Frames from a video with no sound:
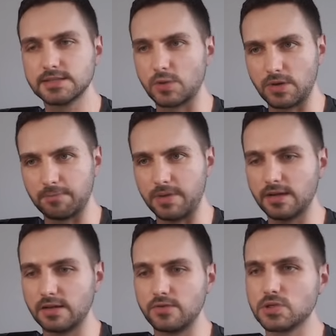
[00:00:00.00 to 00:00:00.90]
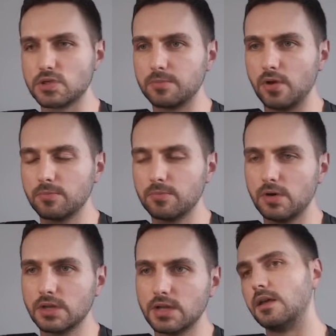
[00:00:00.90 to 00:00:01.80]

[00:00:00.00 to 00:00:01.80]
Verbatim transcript: so we are back in visual block mode.